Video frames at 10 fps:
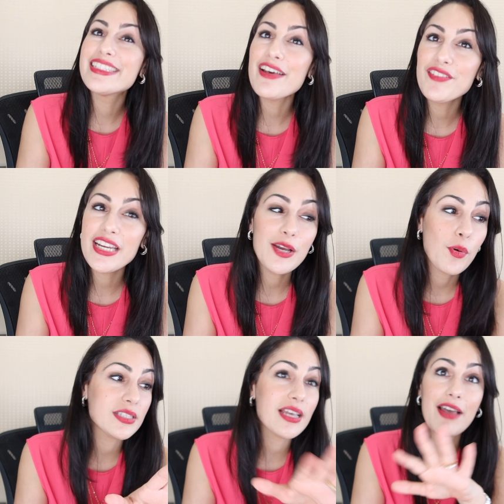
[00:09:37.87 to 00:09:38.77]
Definitely
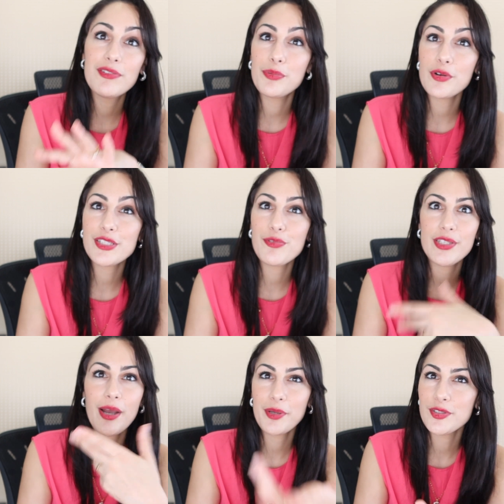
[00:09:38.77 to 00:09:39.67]
once I have the products
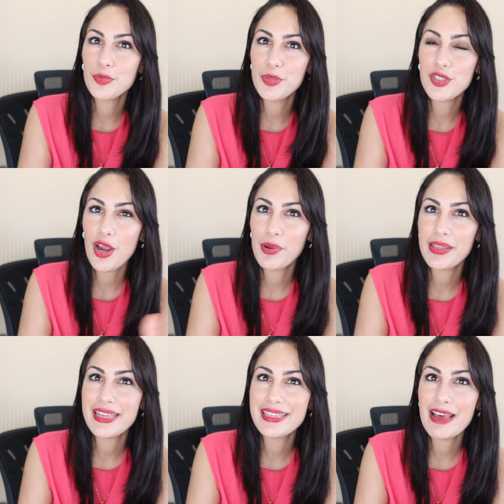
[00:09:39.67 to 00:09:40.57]
ready, I'm going to be sharing
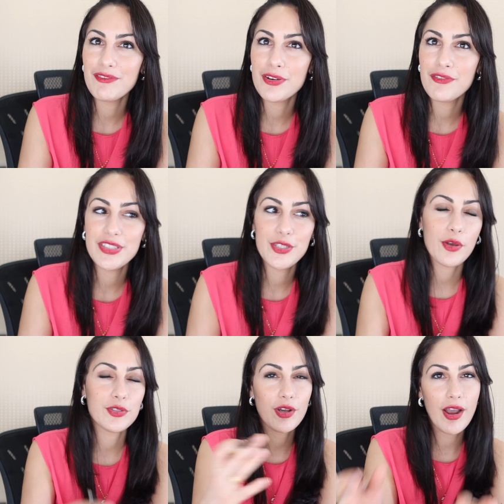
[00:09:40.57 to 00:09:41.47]
another
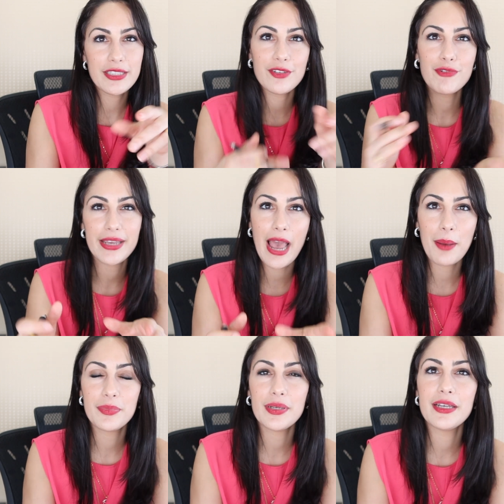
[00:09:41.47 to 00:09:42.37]
video to kind of recap
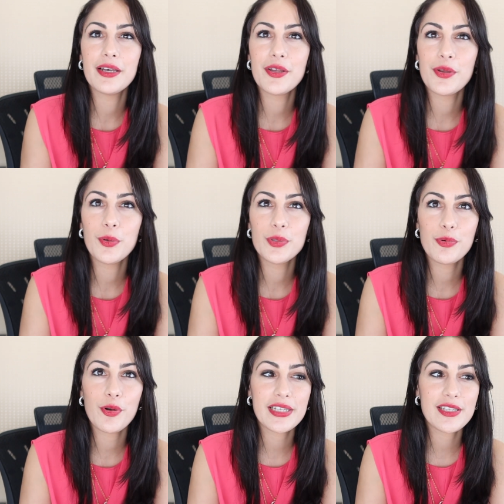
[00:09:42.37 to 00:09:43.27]
uh, all the
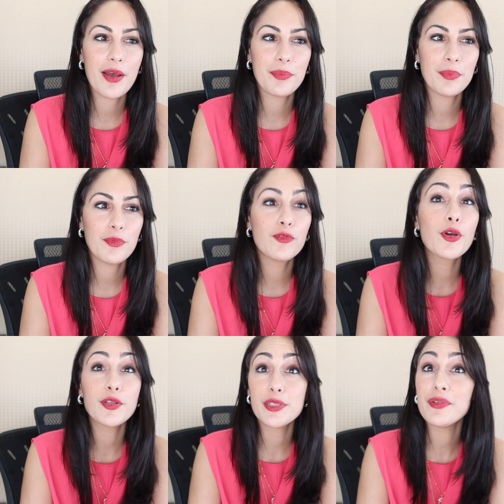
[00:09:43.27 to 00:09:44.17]
products I'm
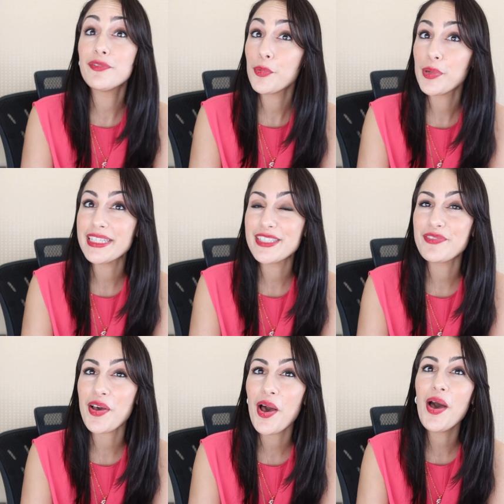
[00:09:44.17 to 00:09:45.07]
going to be formulating
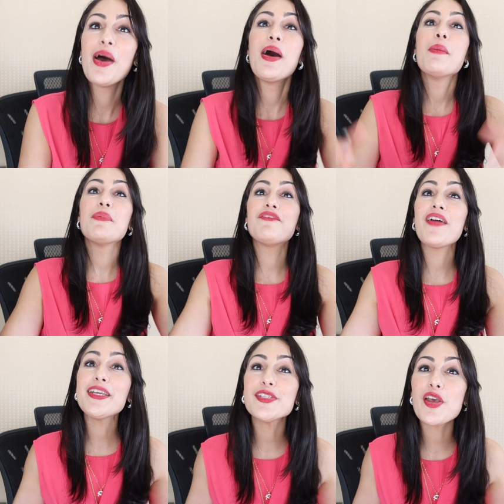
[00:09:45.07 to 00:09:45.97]
for her. But
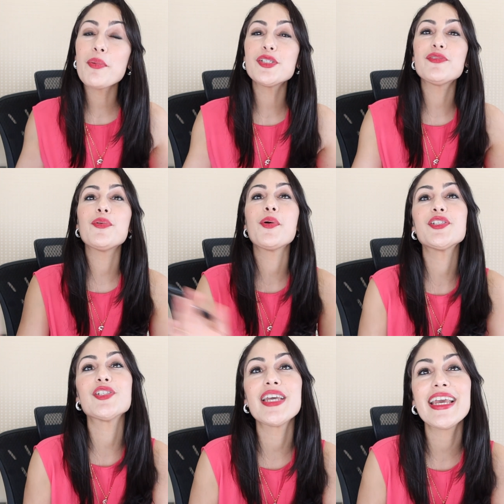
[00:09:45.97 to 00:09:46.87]
thank you so much for
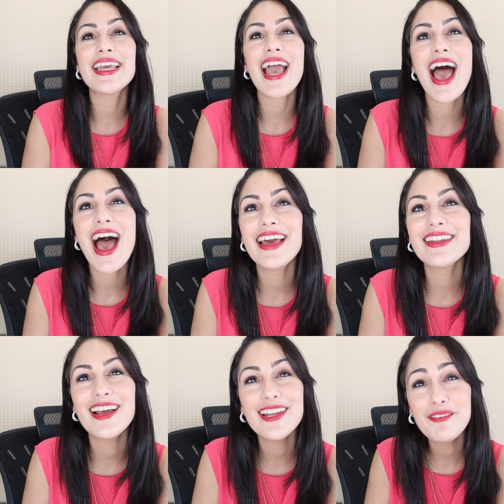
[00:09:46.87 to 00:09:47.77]
watching and
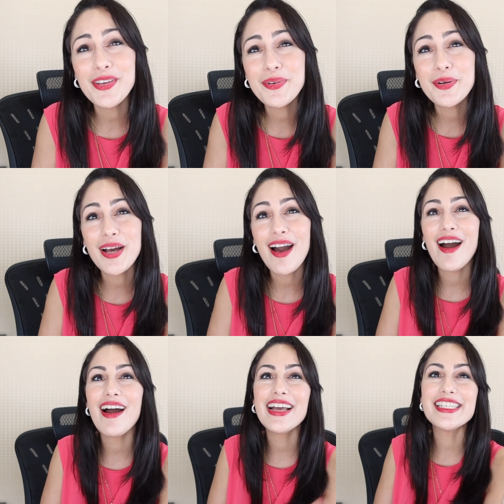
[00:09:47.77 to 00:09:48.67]
I love you all
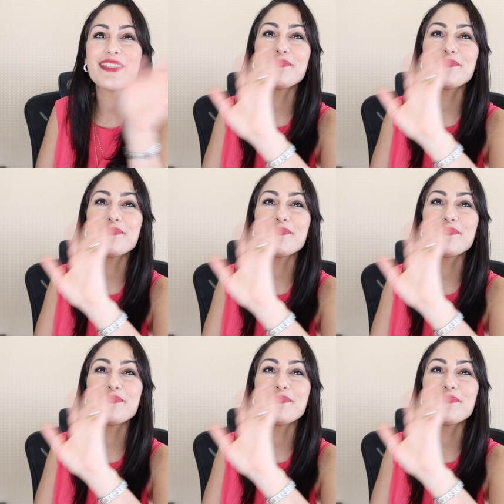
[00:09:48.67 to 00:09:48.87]
guys.